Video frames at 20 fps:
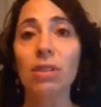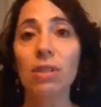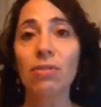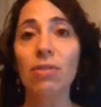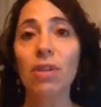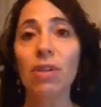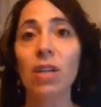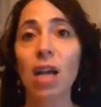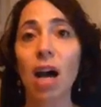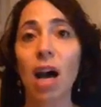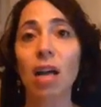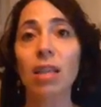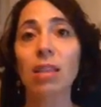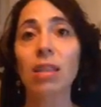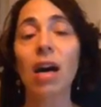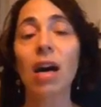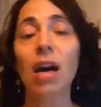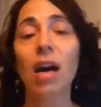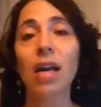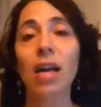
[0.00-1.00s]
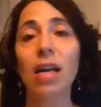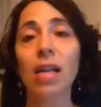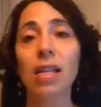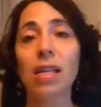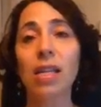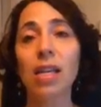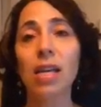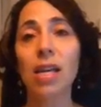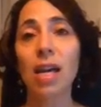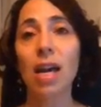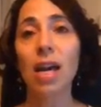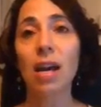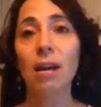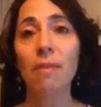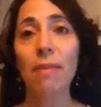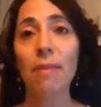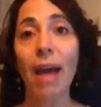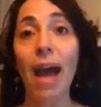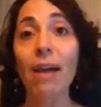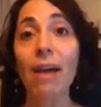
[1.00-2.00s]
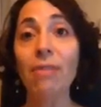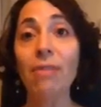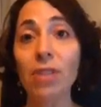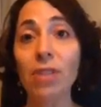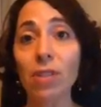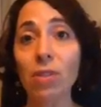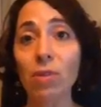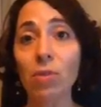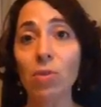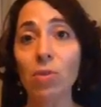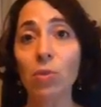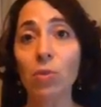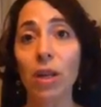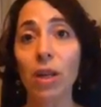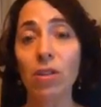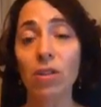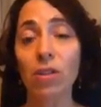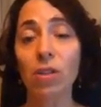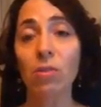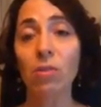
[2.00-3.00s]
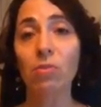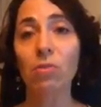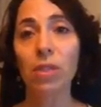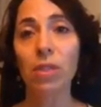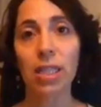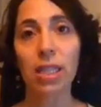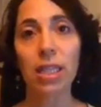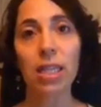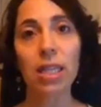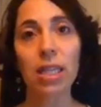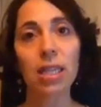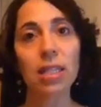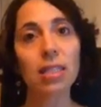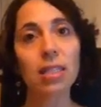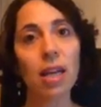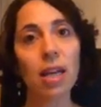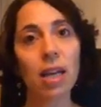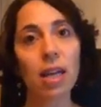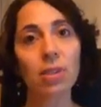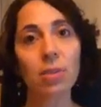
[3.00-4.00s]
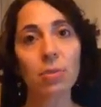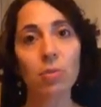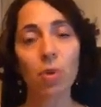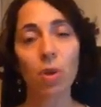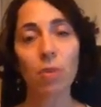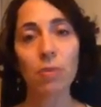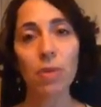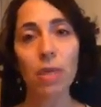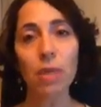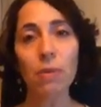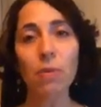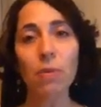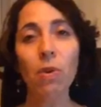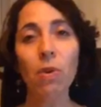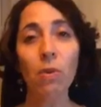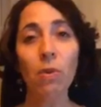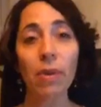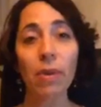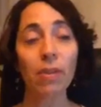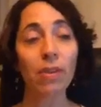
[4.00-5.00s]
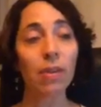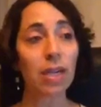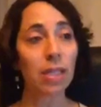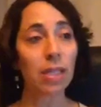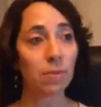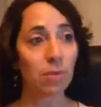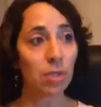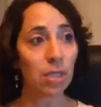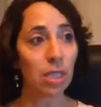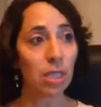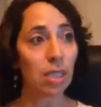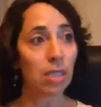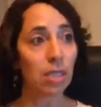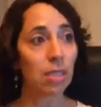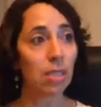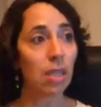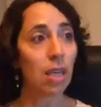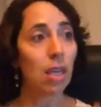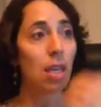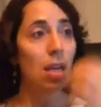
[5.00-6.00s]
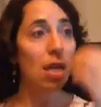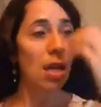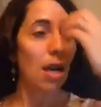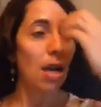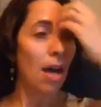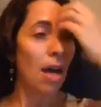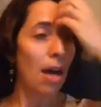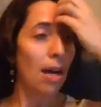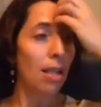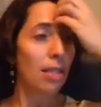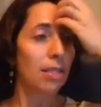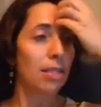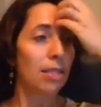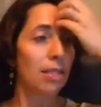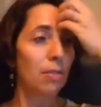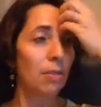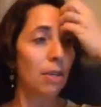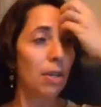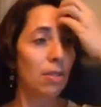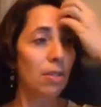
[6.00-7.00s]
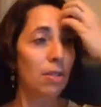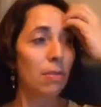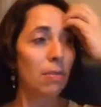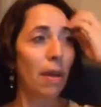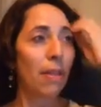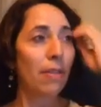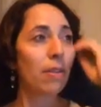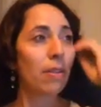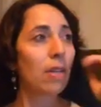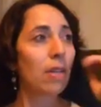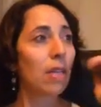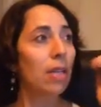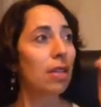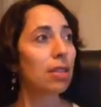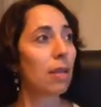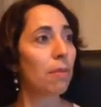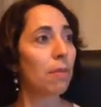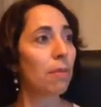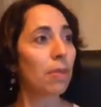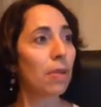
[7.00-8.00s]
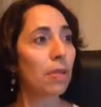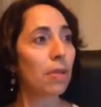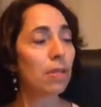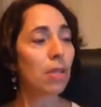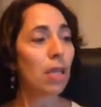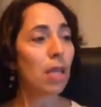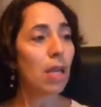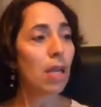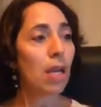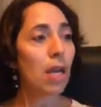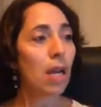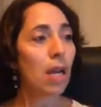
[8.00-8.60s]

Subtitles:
different online avenues where you can really touch more people with your expertise. Let's see, what are some other good examples?